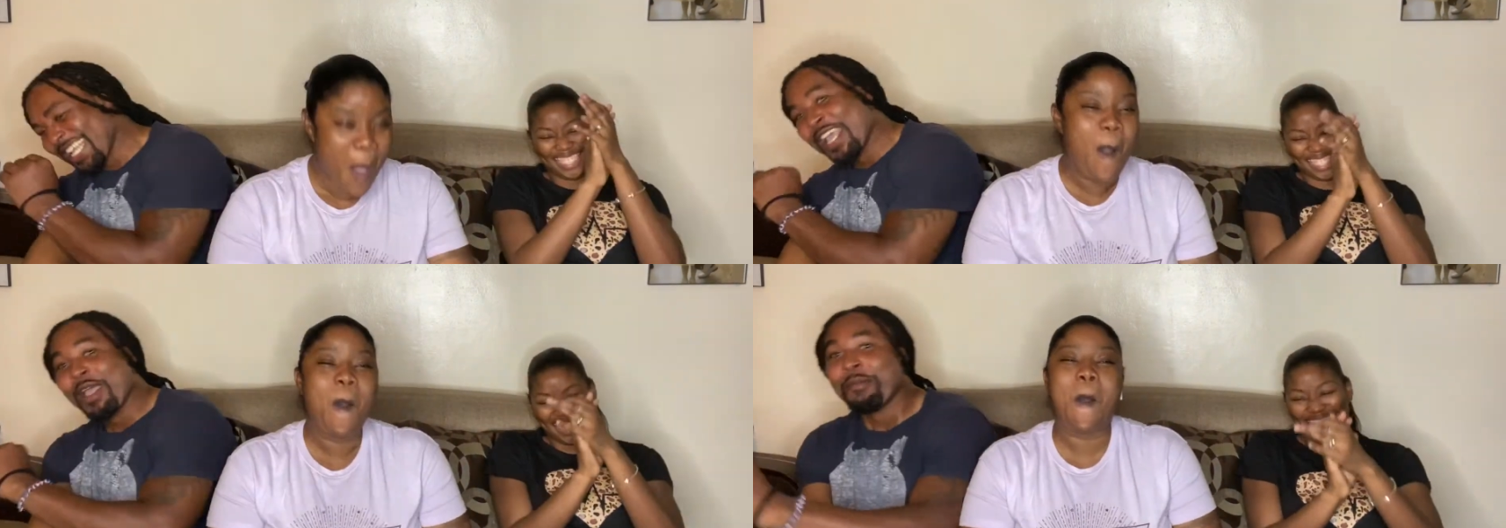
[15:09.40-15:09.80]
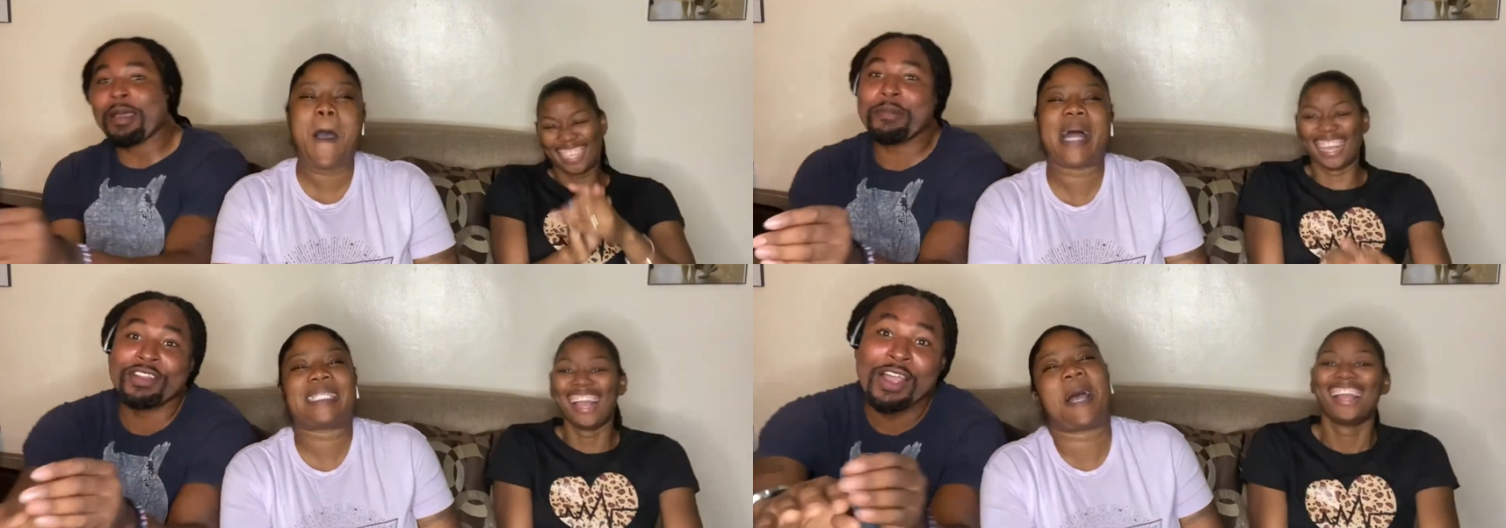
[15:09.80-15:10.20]
Speaker 1: What's
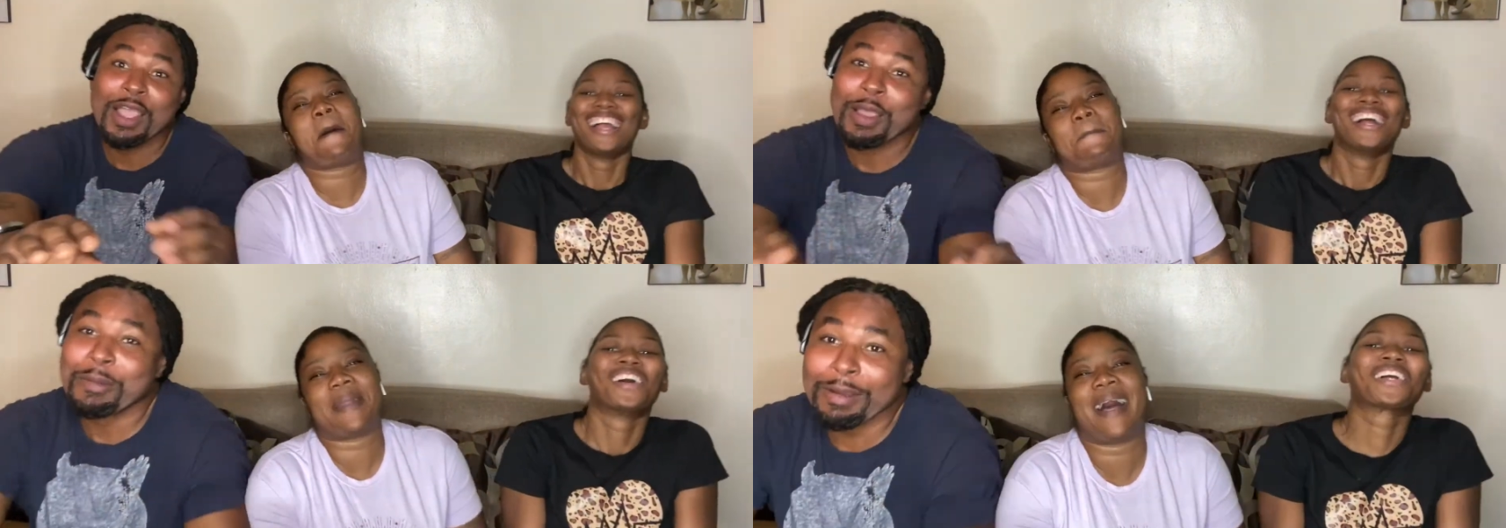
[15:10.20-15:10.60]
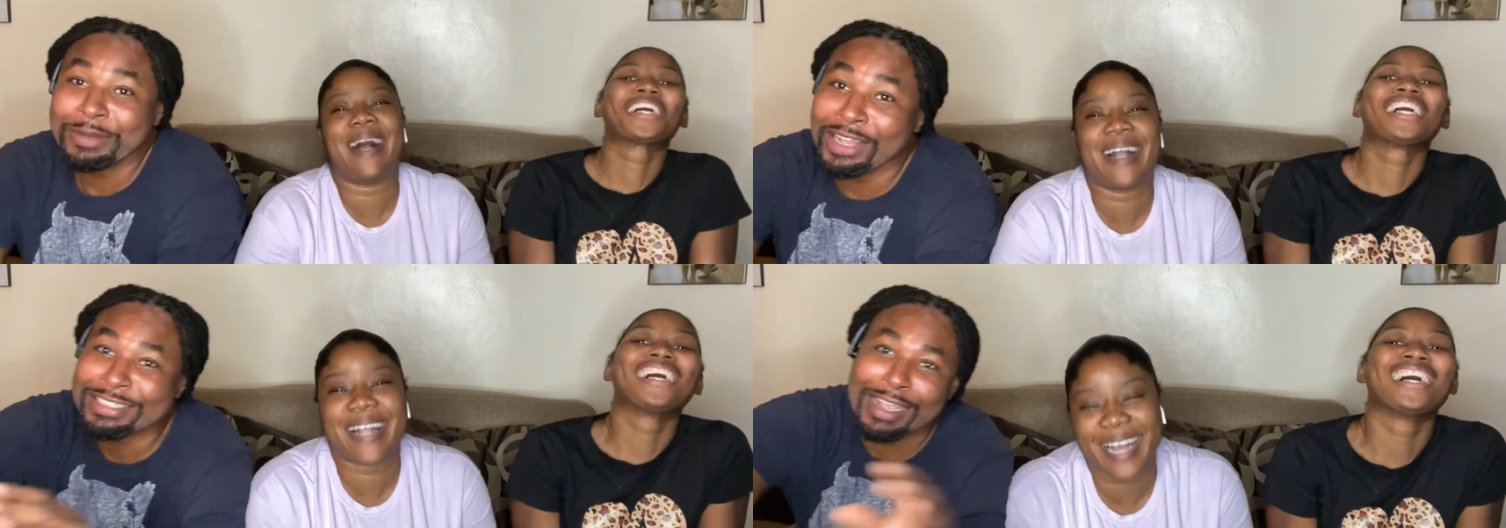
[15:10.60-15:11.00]
up, Florida? we just
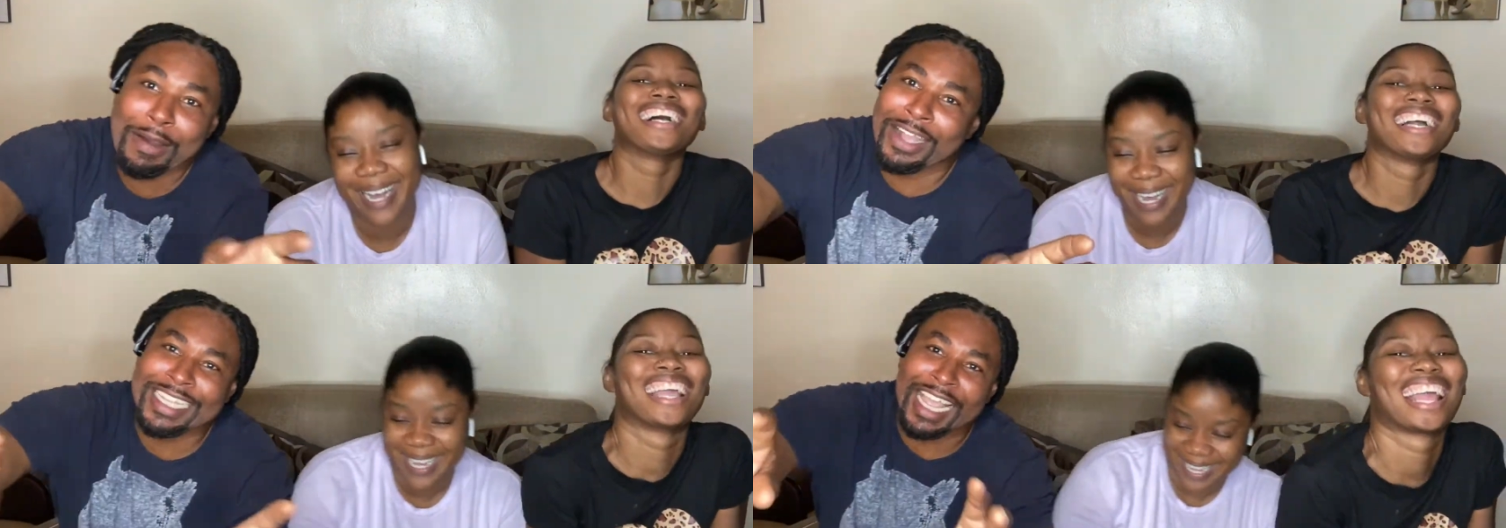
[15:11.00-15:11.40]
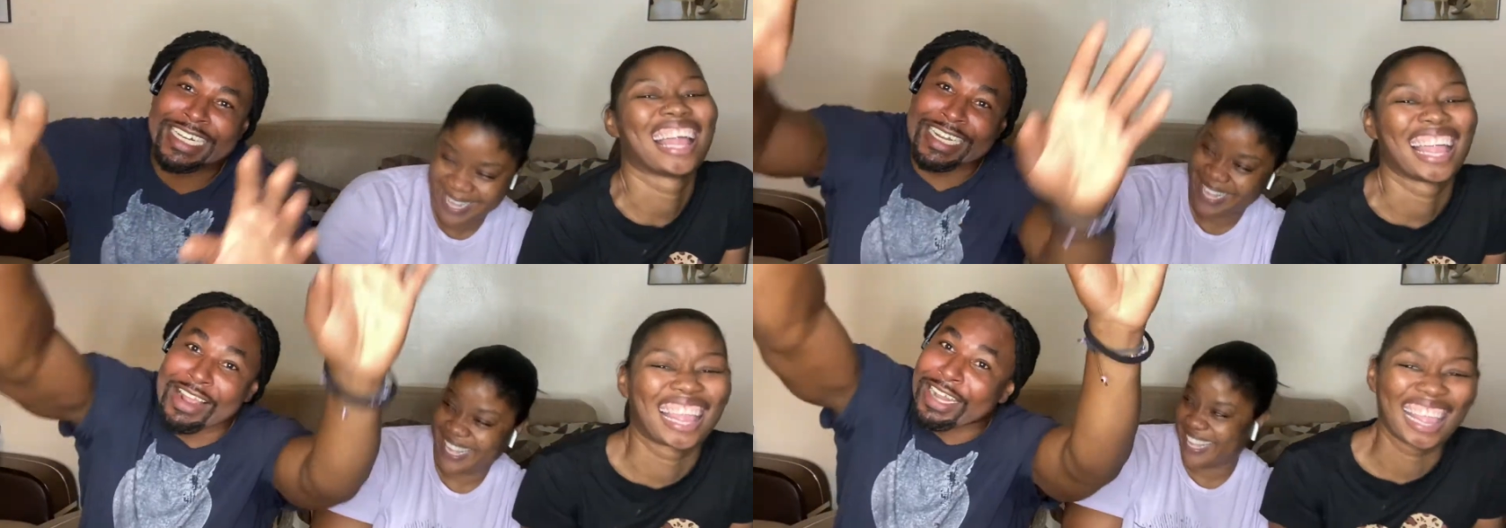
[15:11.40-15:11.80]
come out here
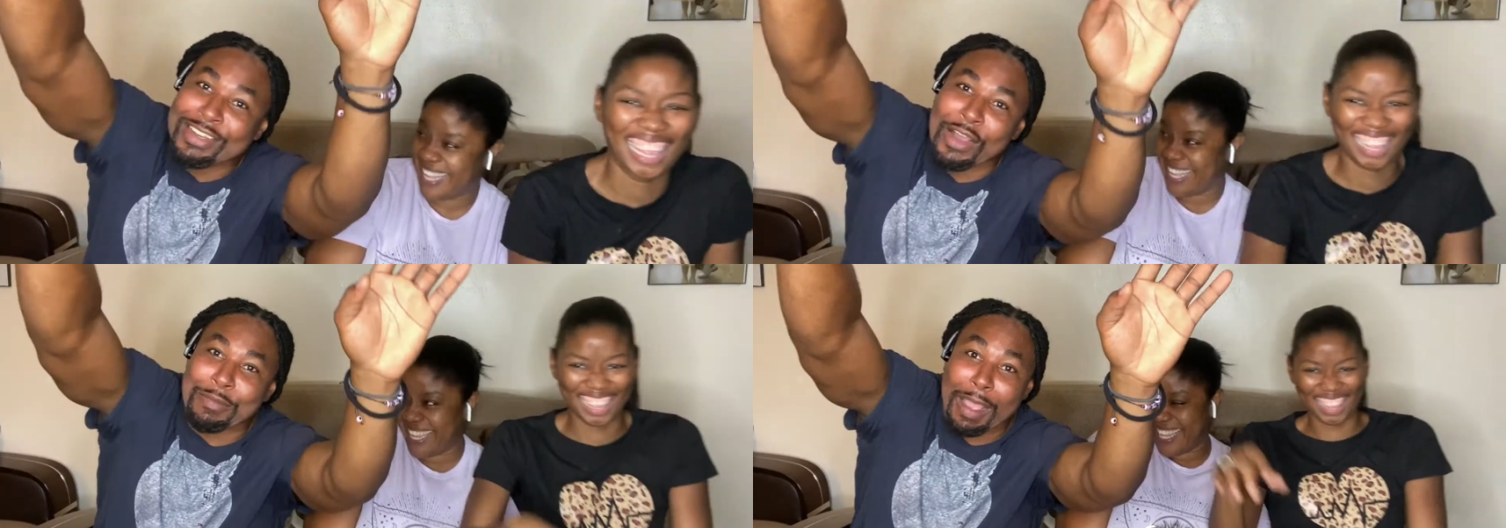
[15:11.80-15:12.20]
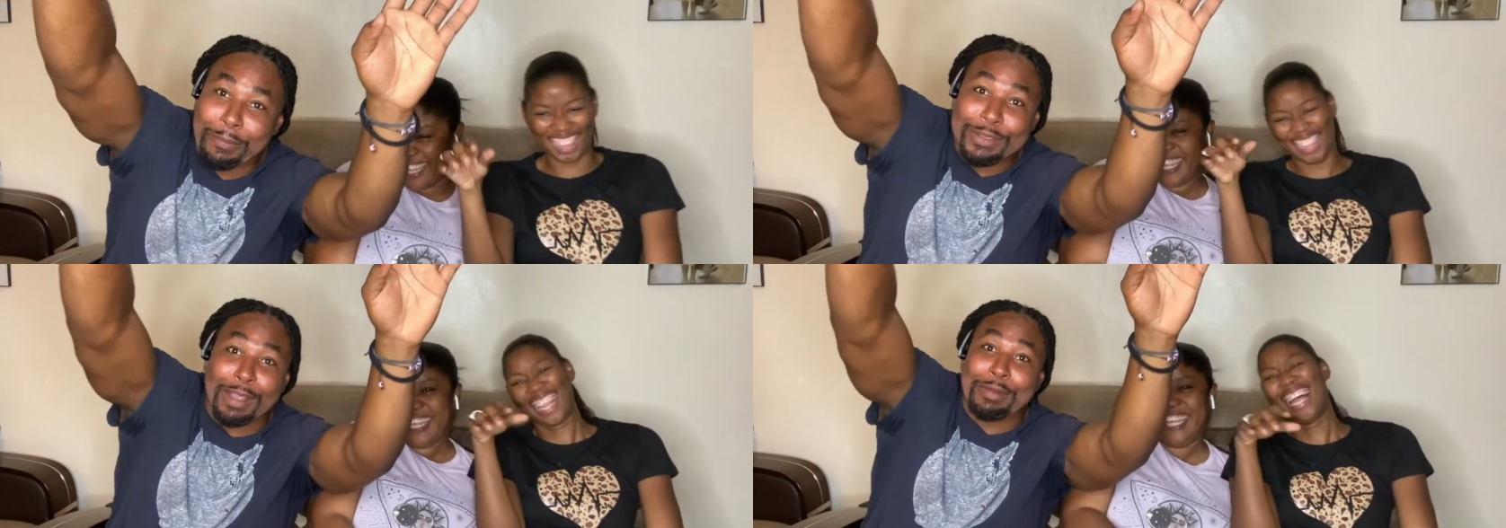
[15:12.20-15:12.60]
and done, put
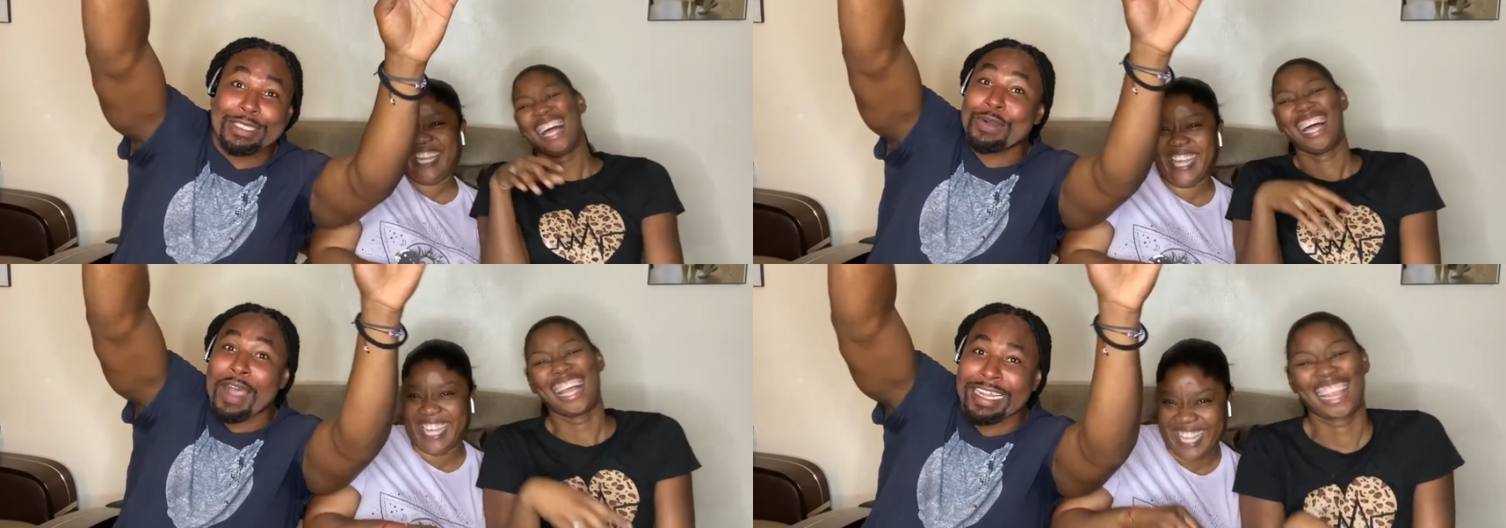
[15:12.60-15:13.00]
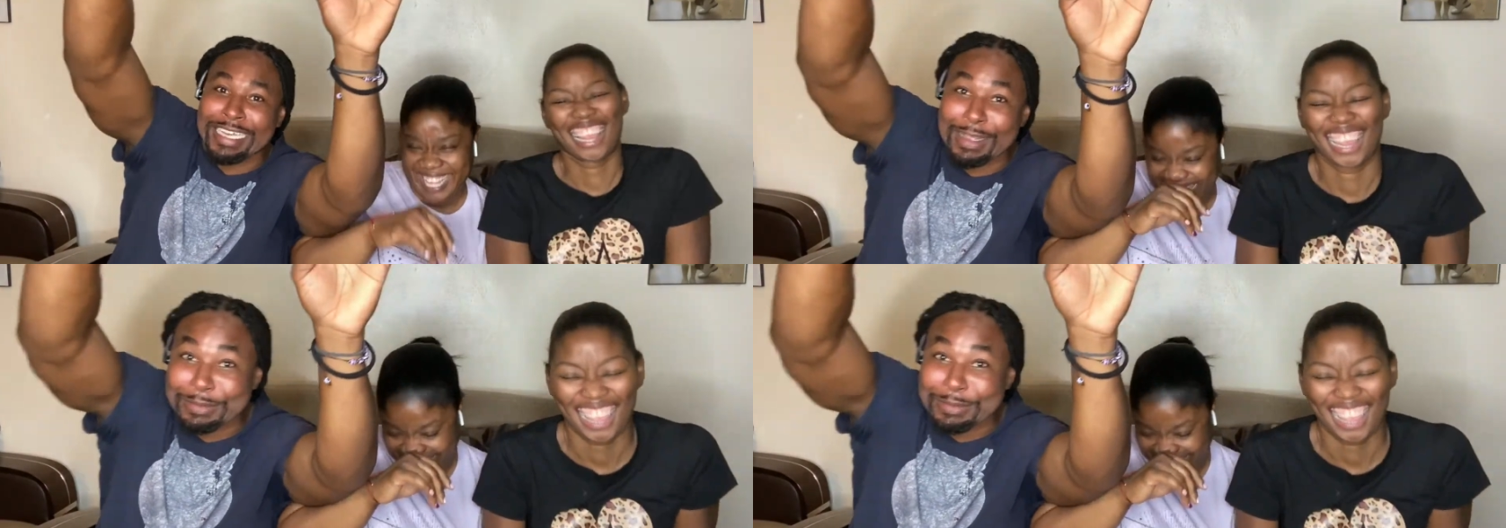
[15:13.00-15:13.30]
up two of them.